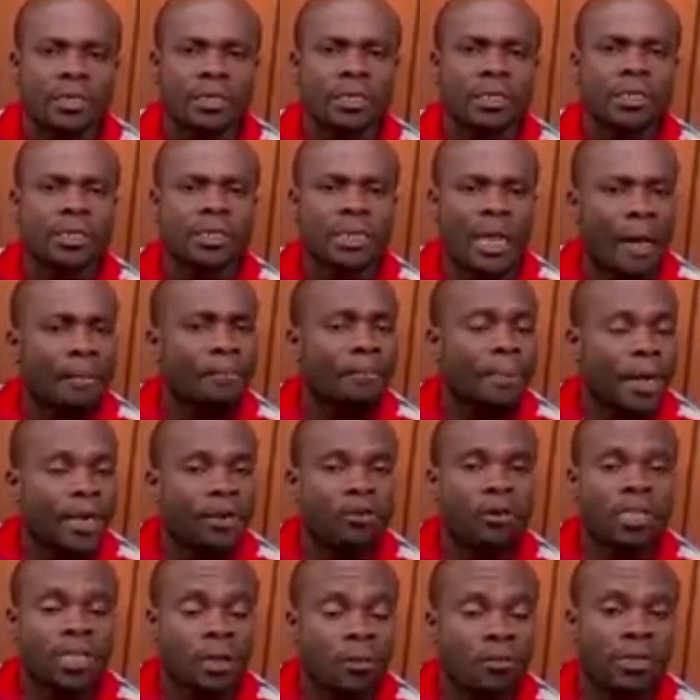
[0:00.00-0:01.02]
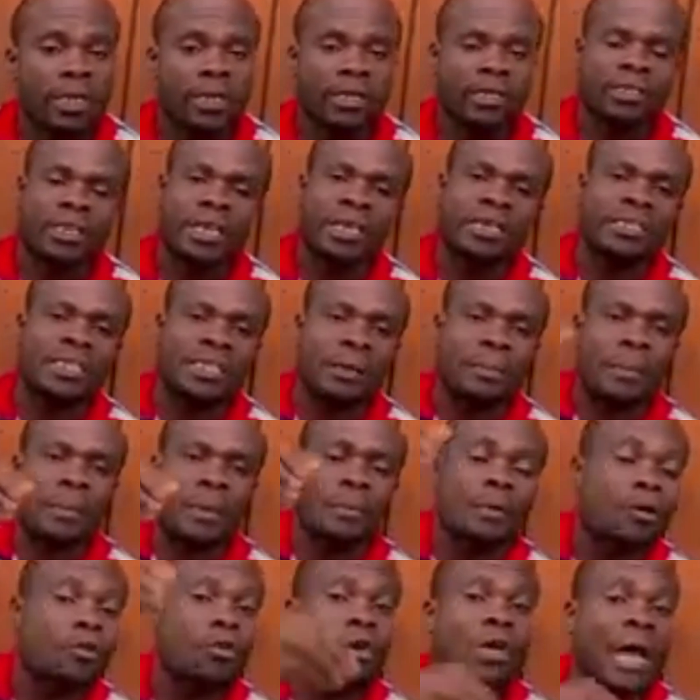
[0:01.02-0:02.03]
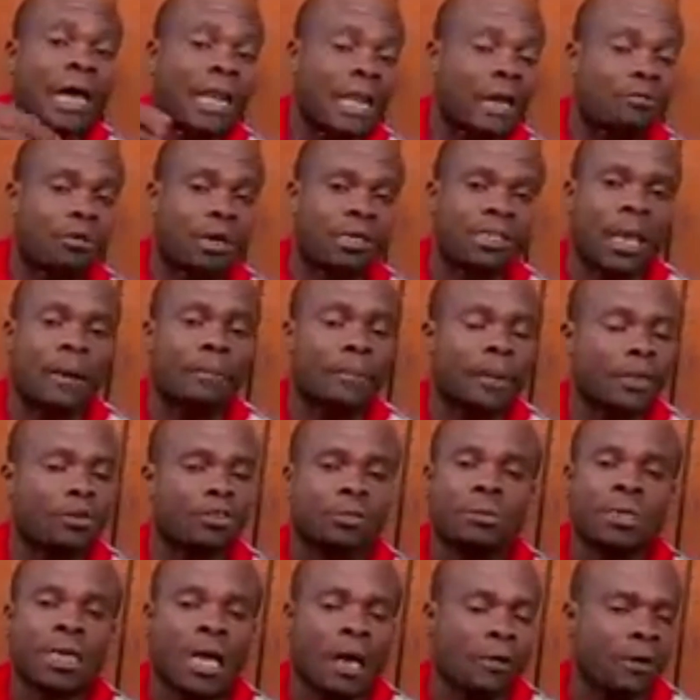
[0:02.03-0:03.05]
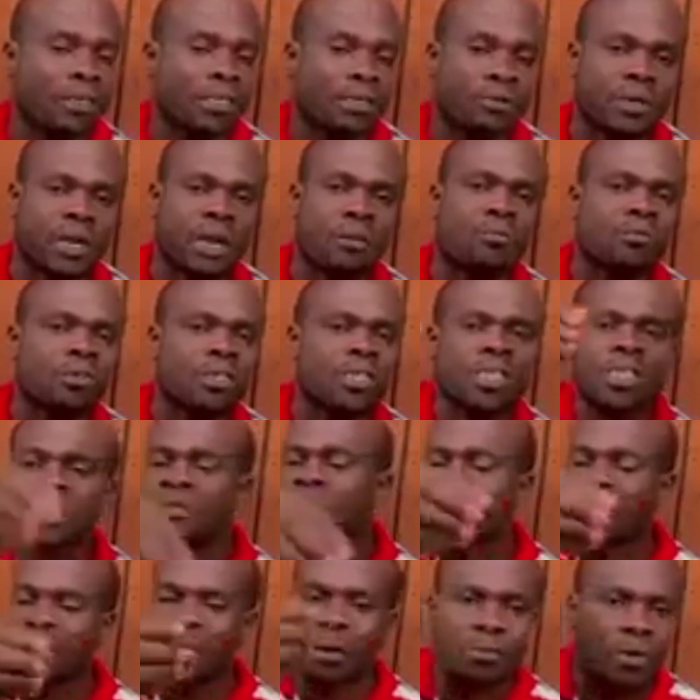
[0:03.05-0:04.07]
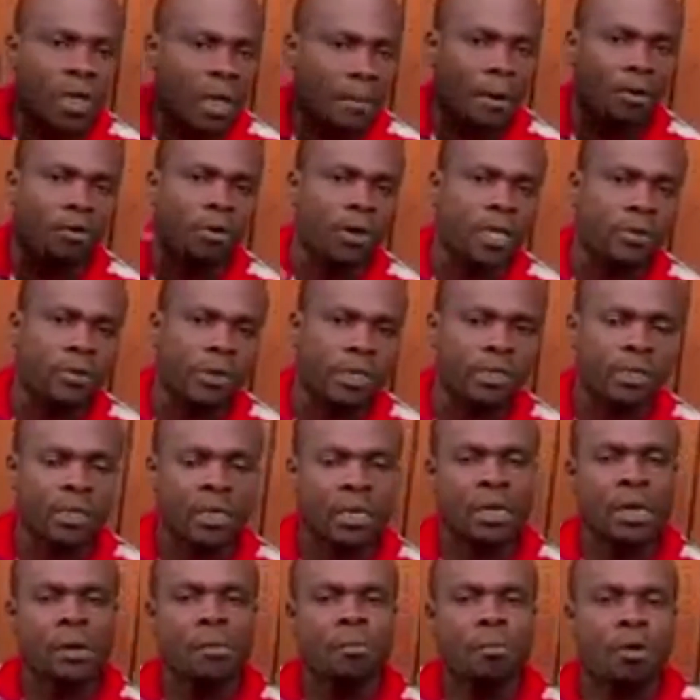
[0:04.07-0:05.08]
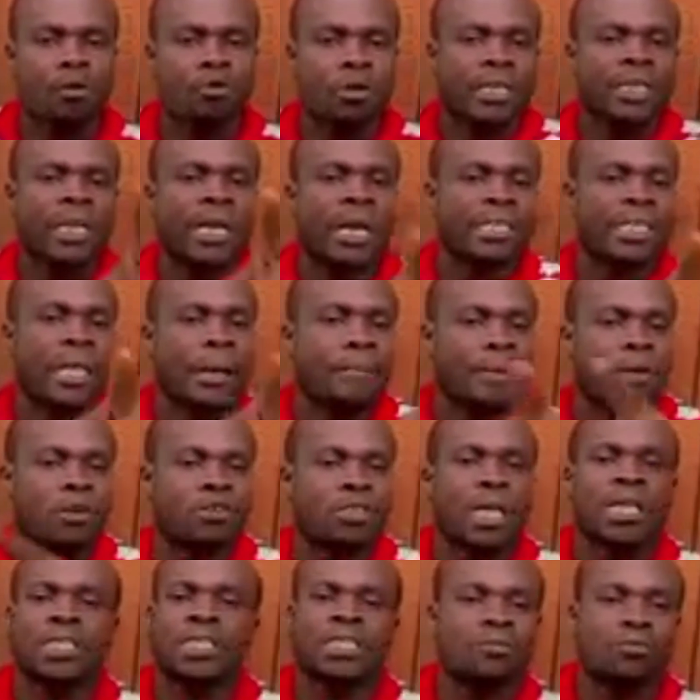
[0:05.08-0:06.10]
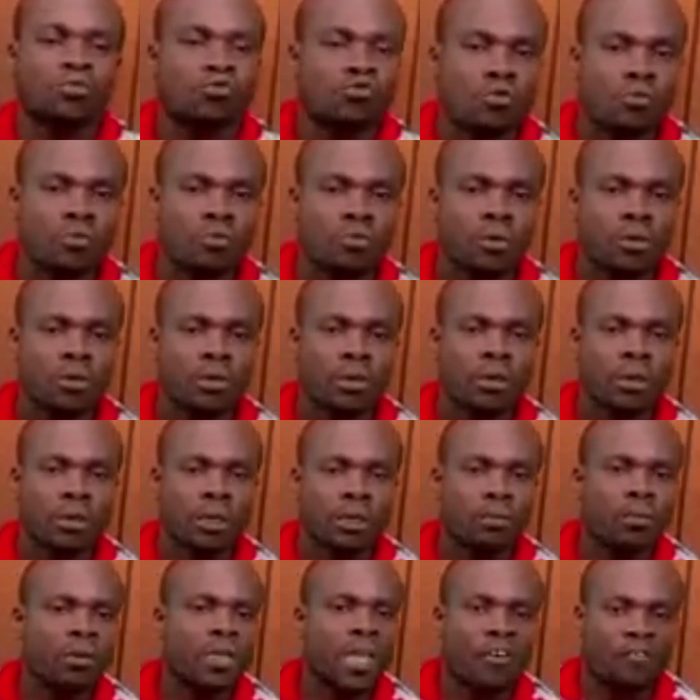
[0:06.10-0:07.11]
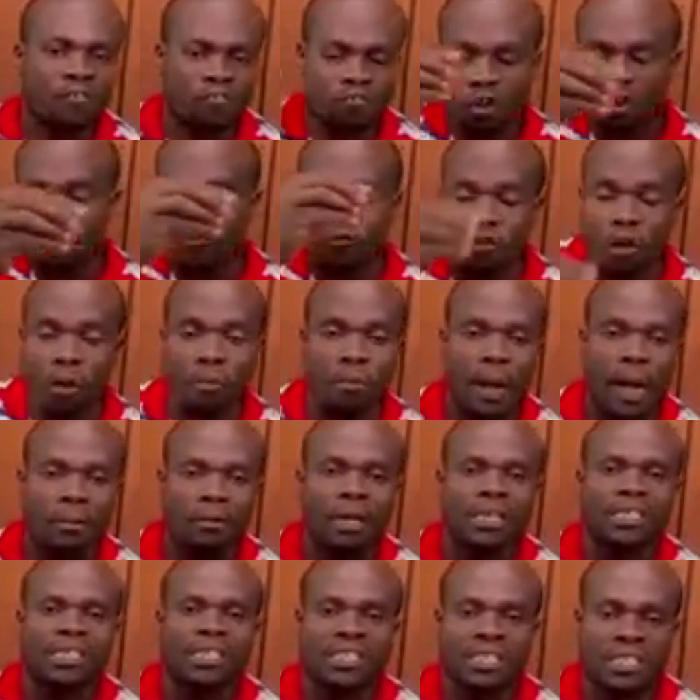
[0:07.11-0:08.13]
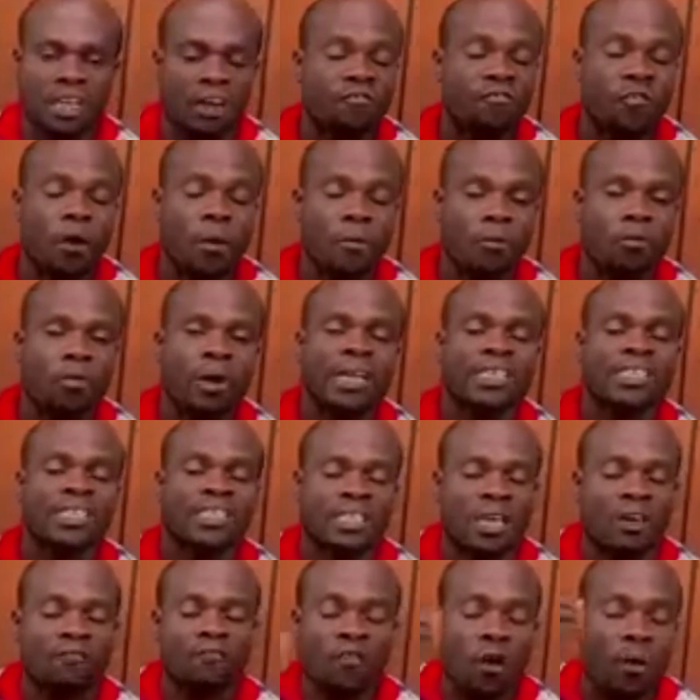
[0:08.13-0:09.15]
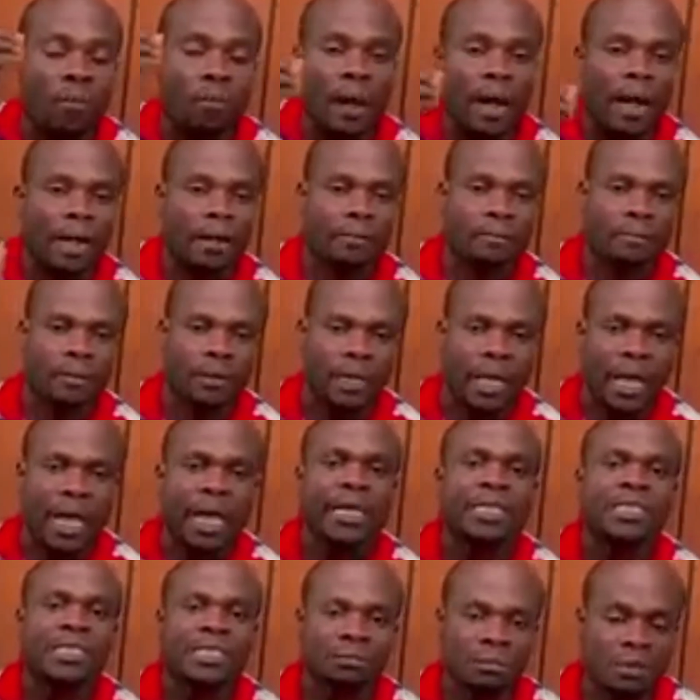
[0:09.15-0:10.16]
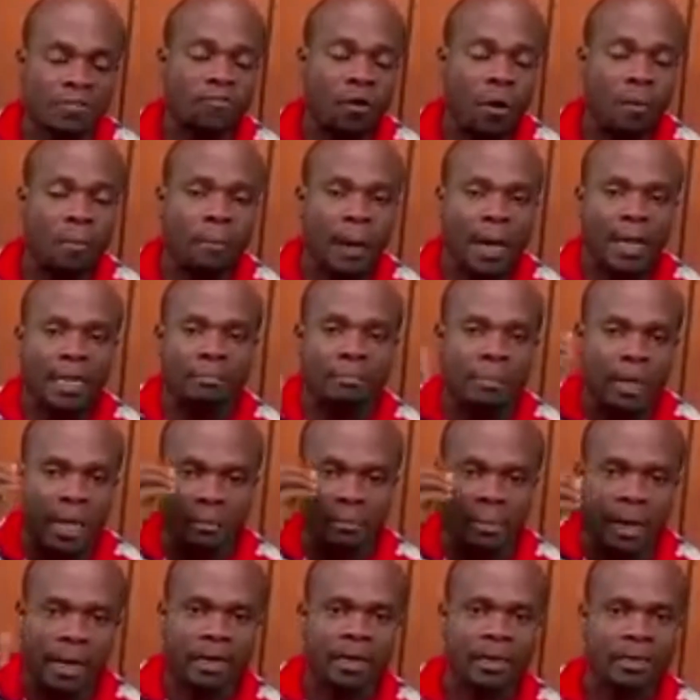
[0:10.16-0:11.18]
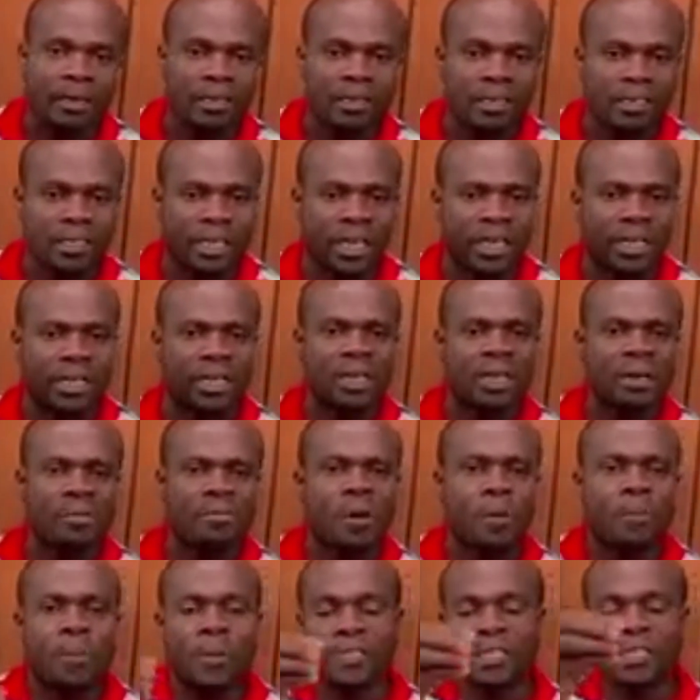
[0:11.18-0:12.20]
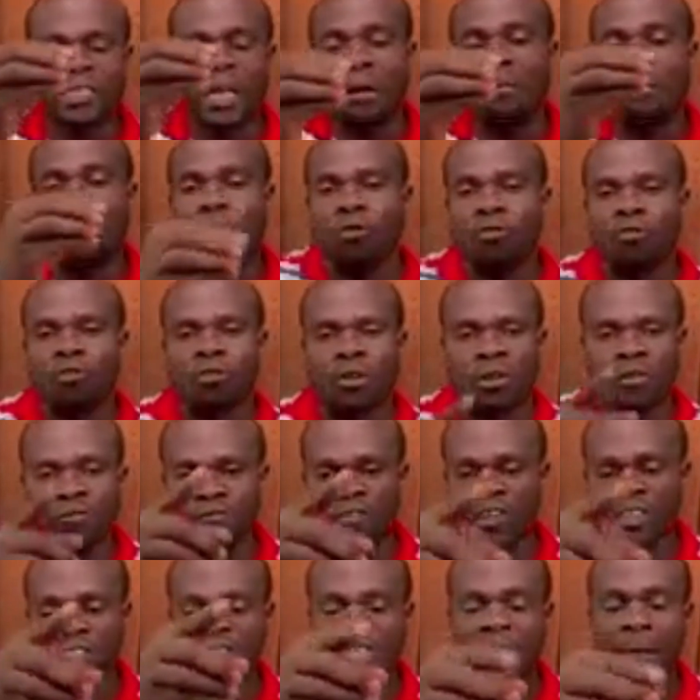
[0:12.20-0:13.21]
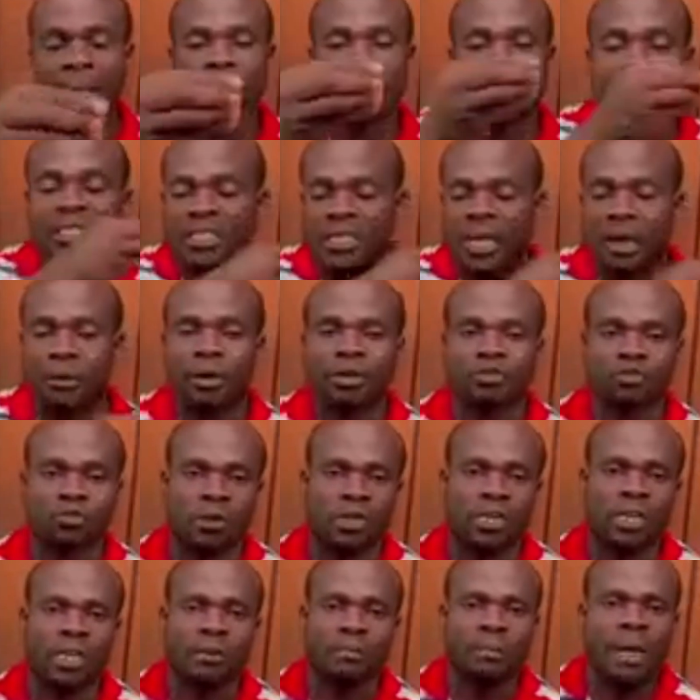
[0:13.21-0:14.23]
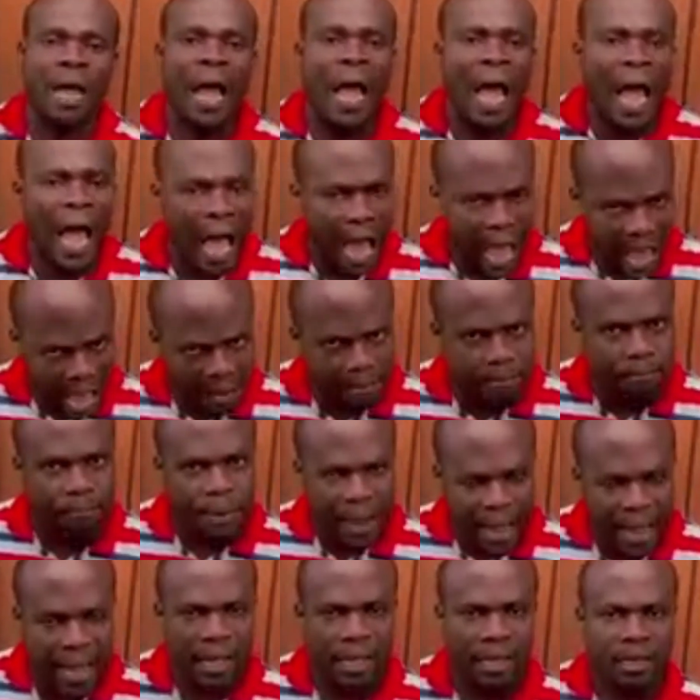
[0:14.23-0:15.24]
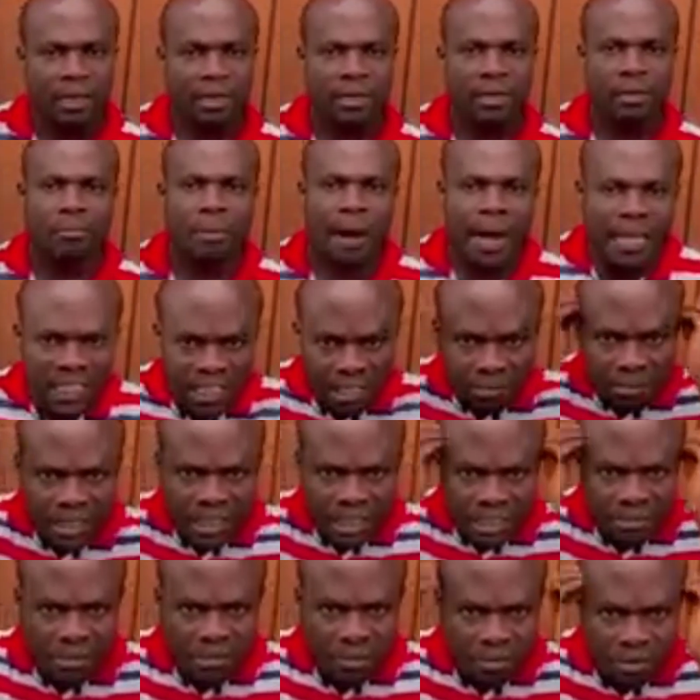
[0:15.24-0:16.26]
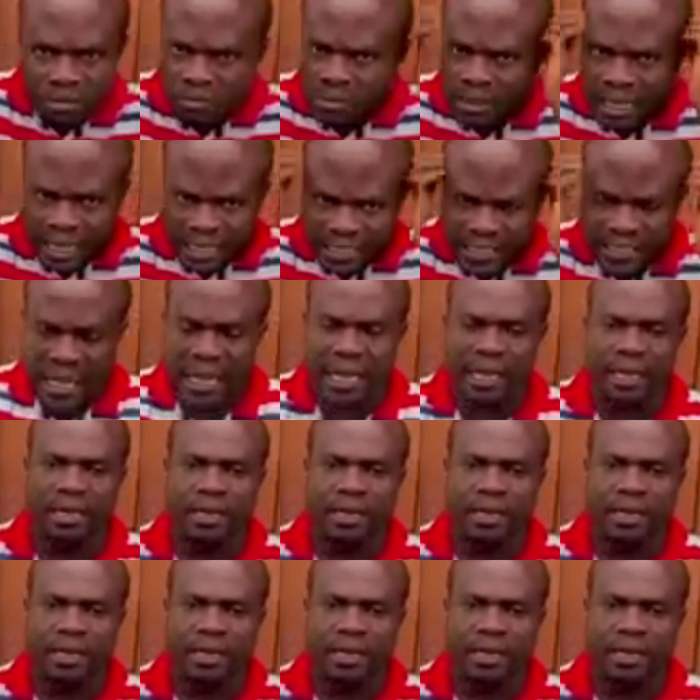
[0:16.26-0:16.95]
dampare onyamu dai ense me pepe ogu gana kwa dampare ntimi ga won se me na mu jimi se mu ya makoyi we mo kura se ga dampare sa chimu gum We have fraud for my quasiaforma, a dream for my mamma. Say, open the camera home, Fesicaba is cowards for them. Ah, ma, my Jimmy, Munmi answer.